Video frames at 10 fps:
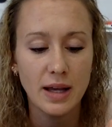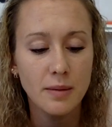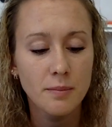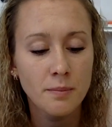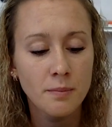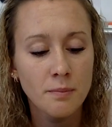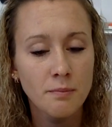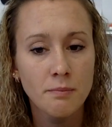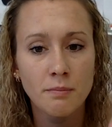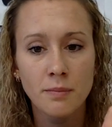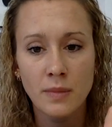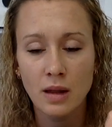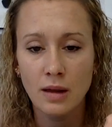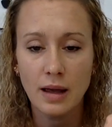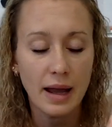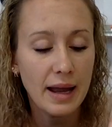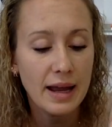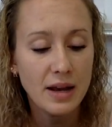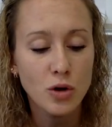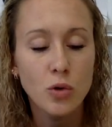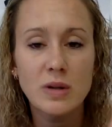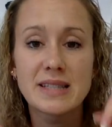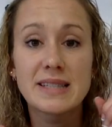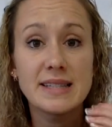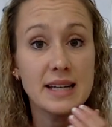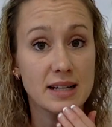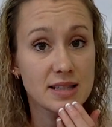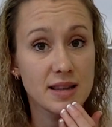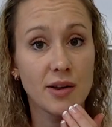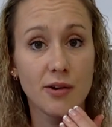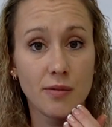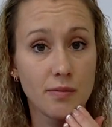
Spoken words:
Okay. And who is sixth?